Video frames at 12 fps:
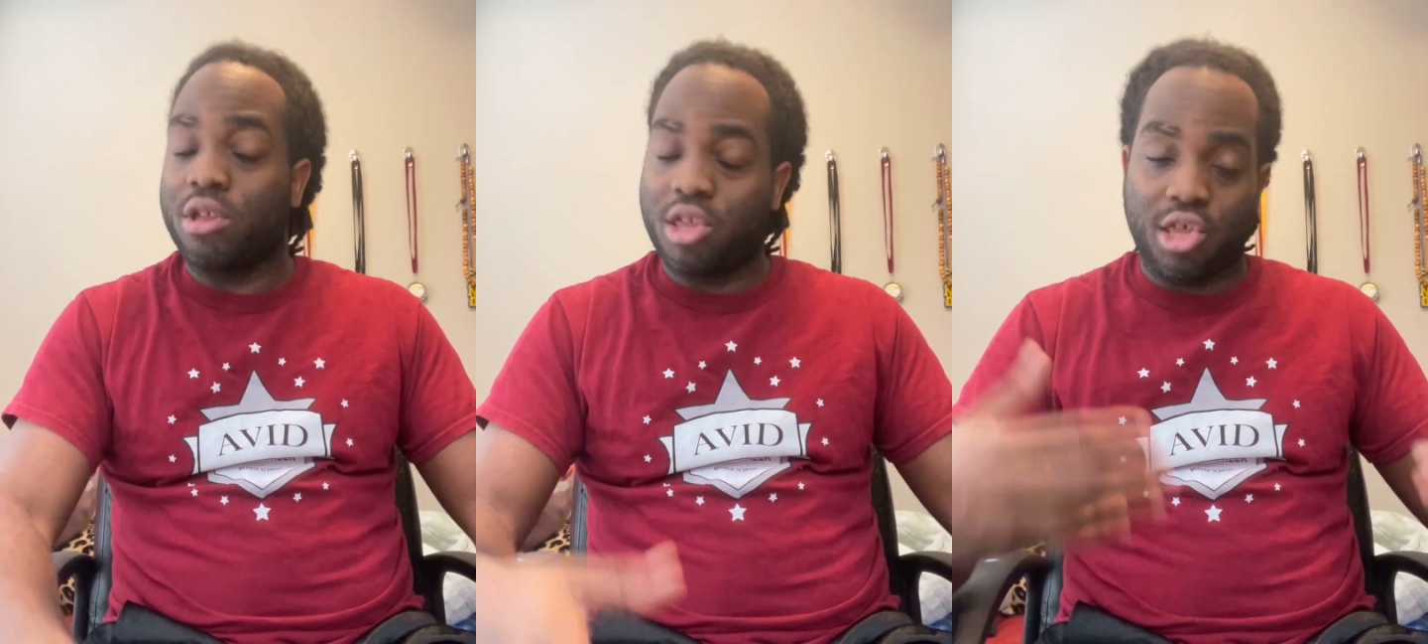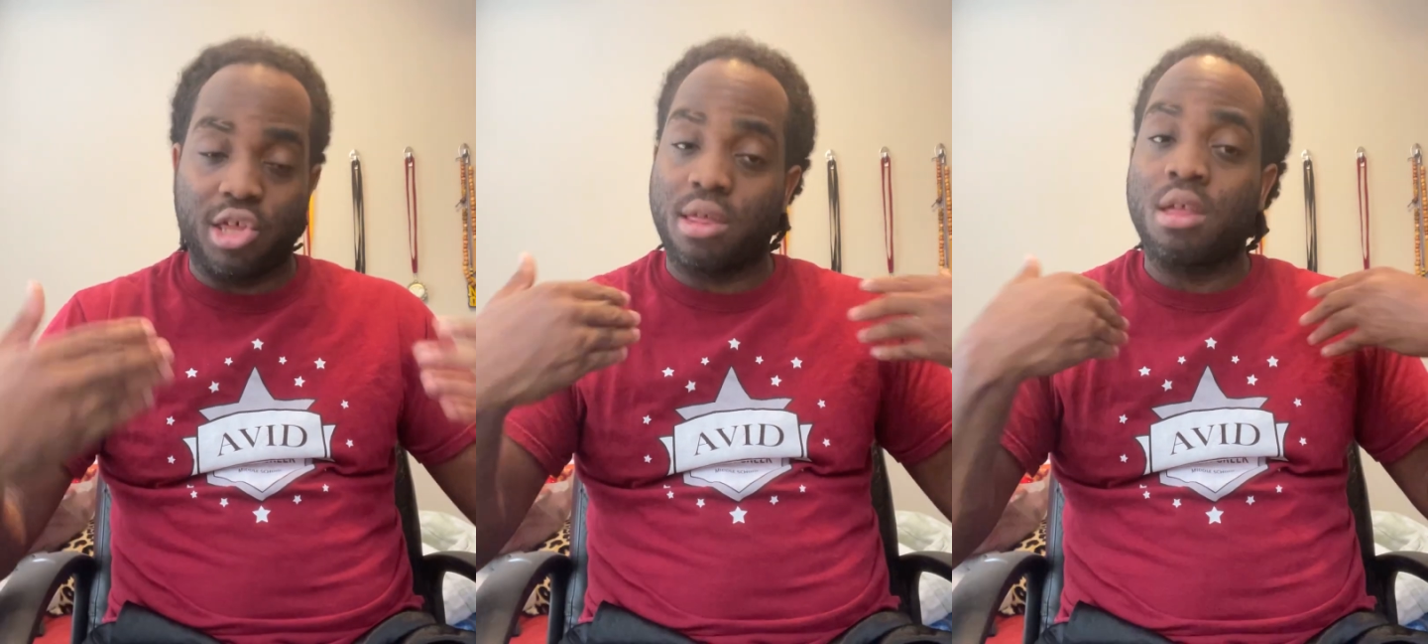
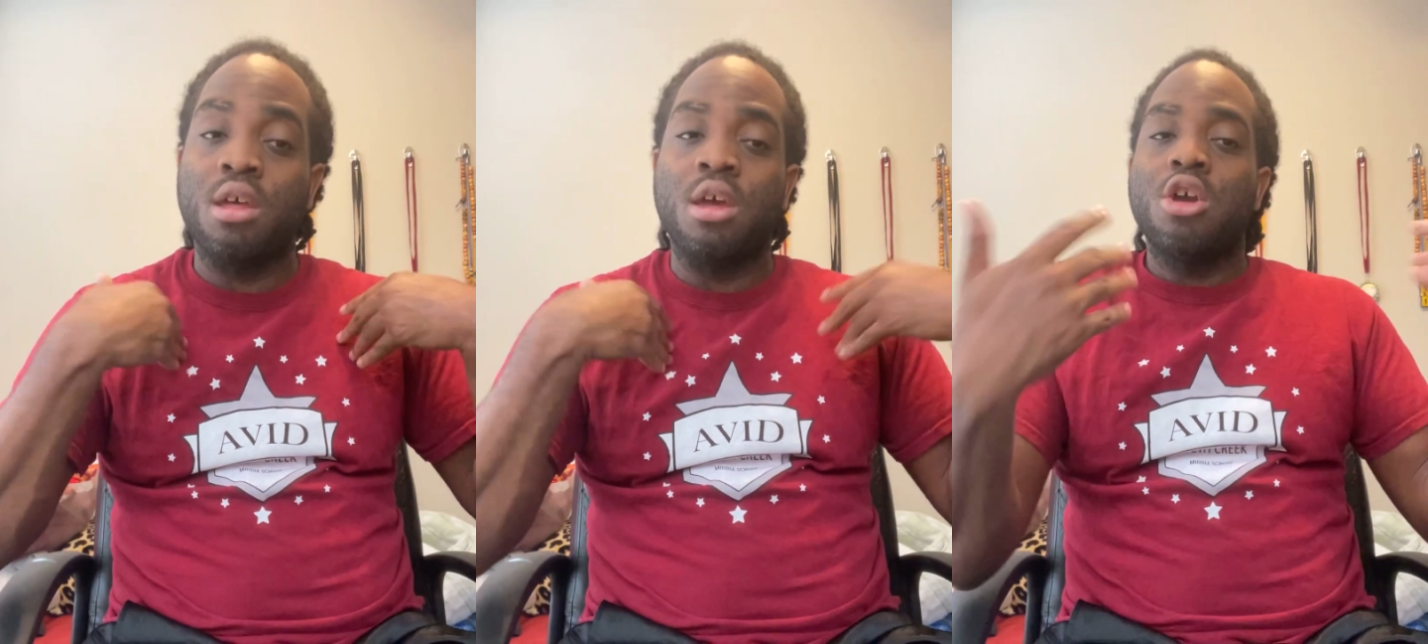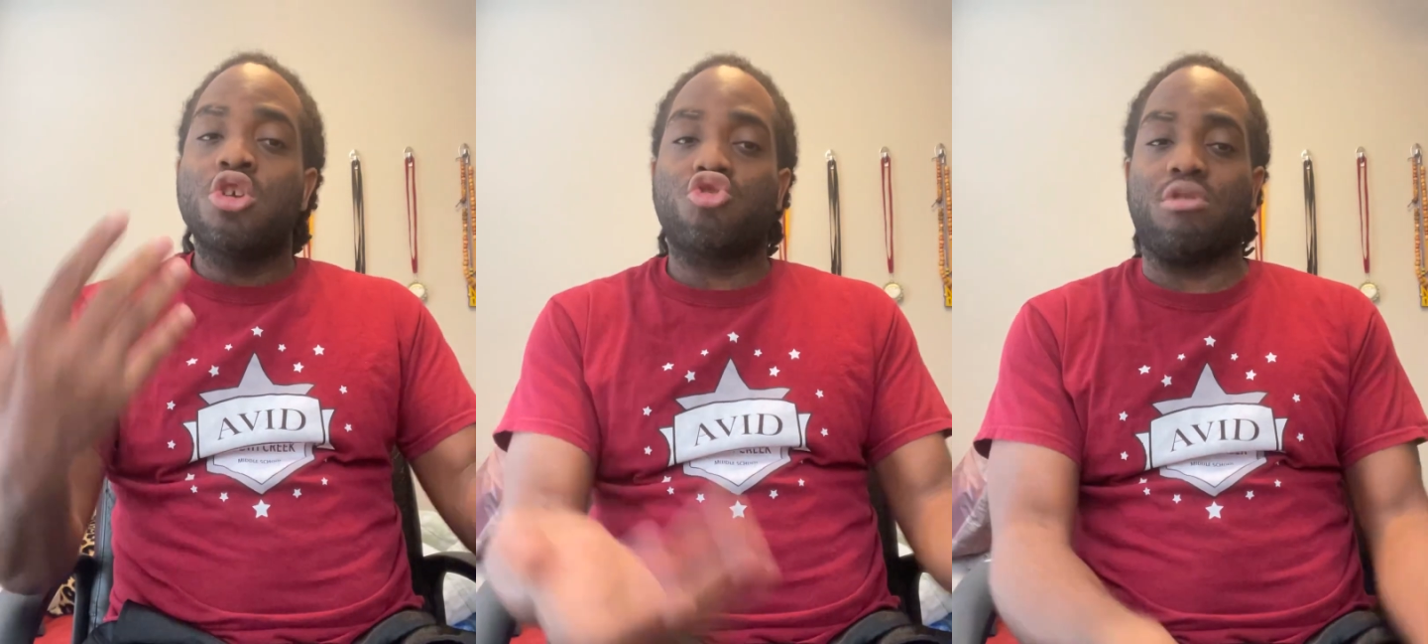This is just
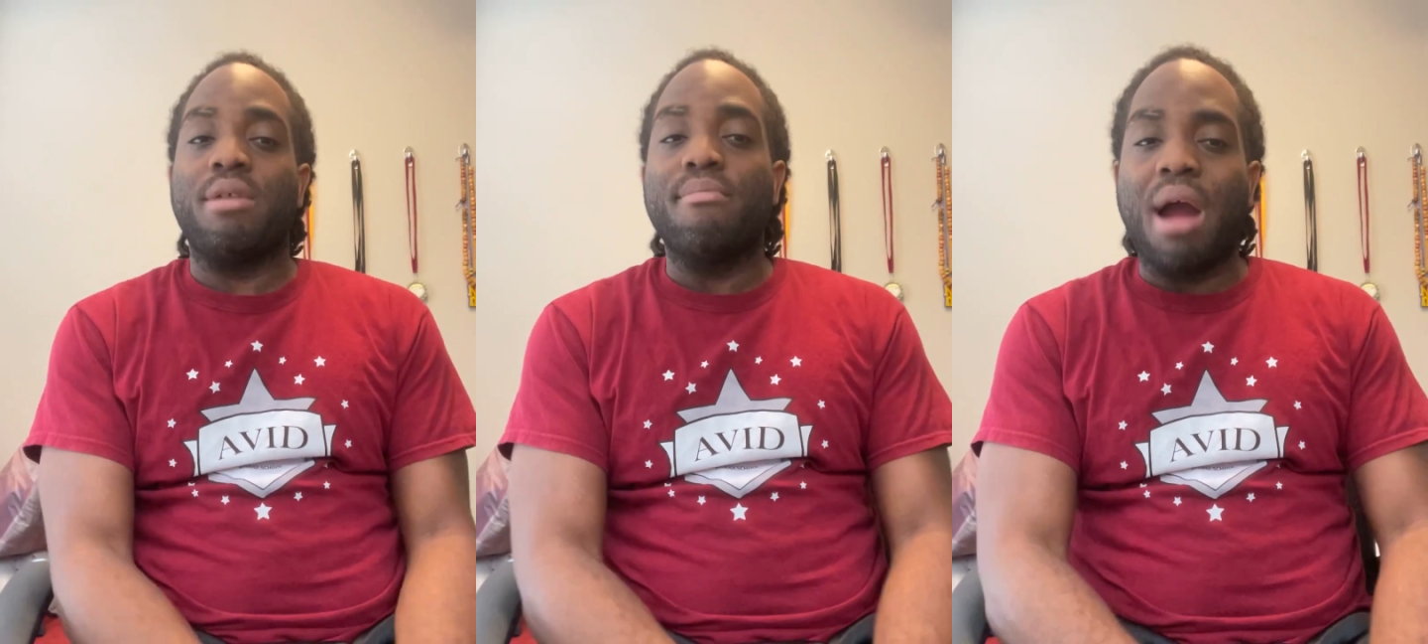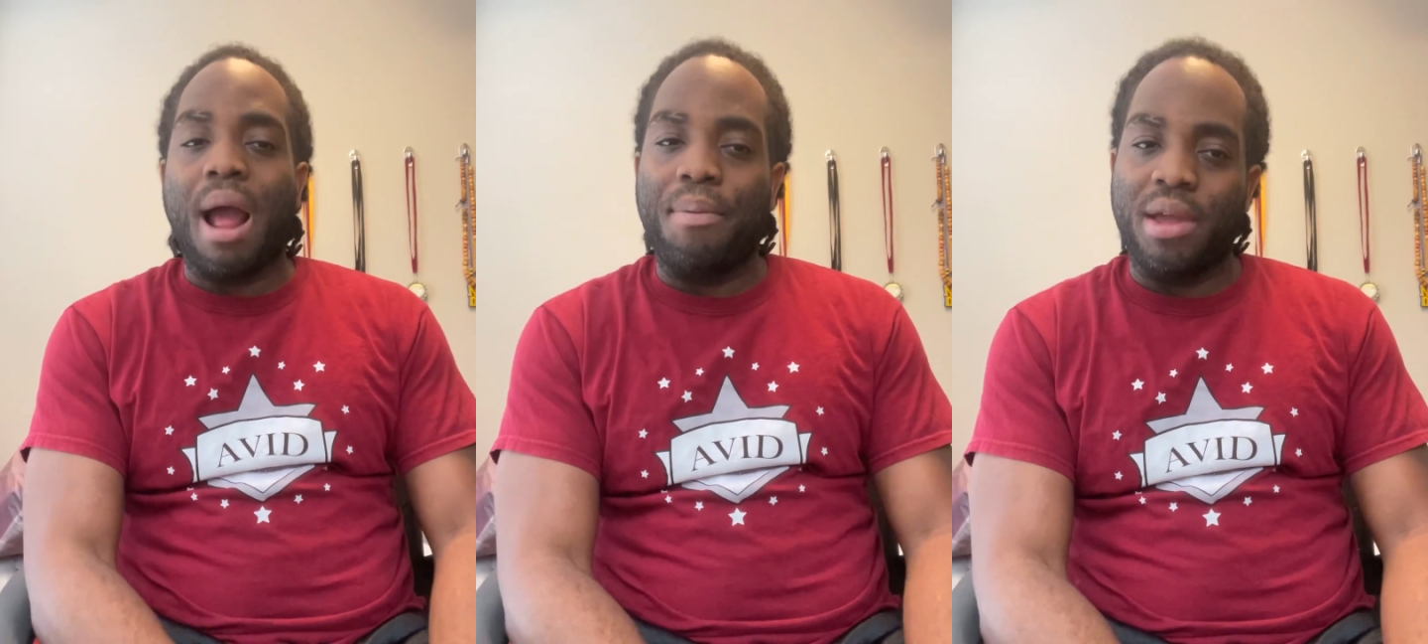straight
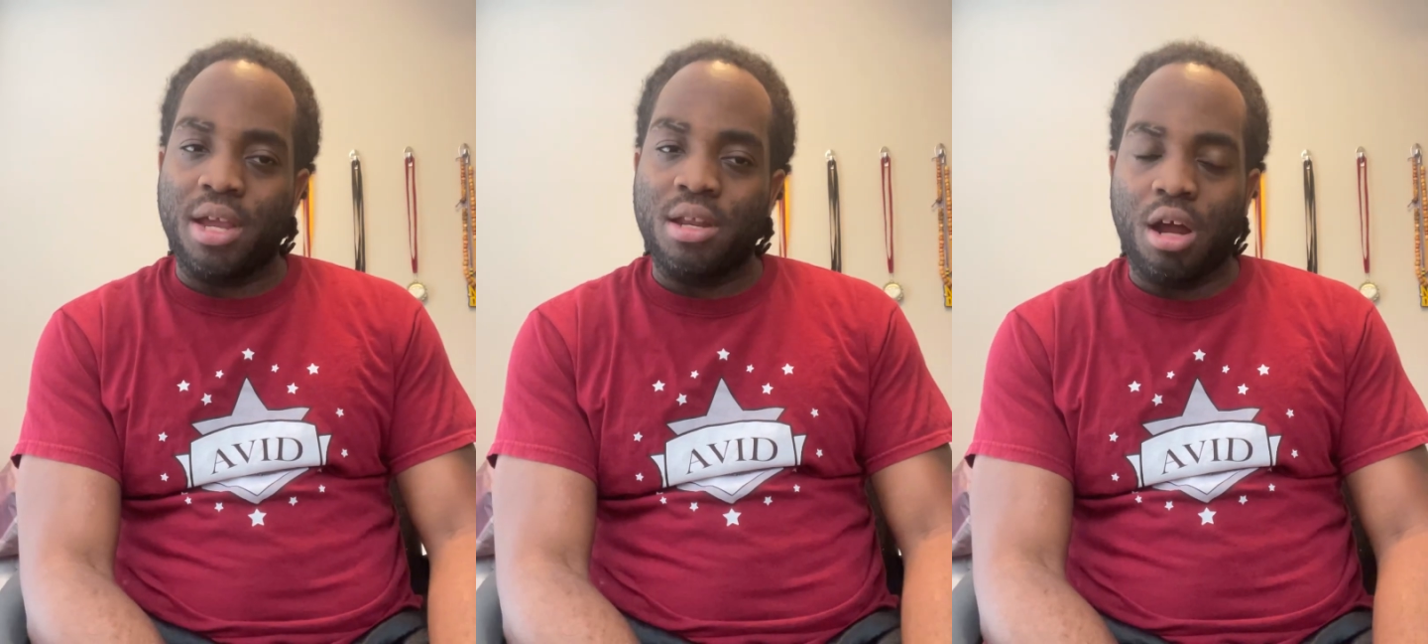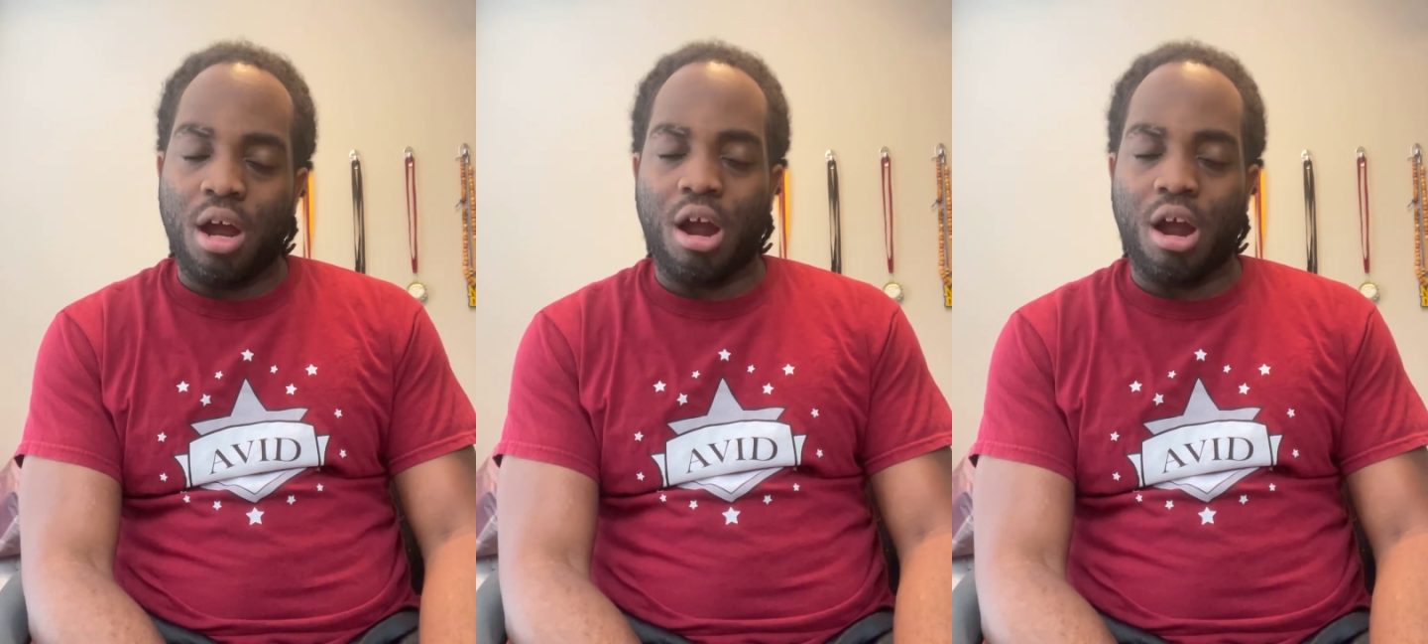my opinion. All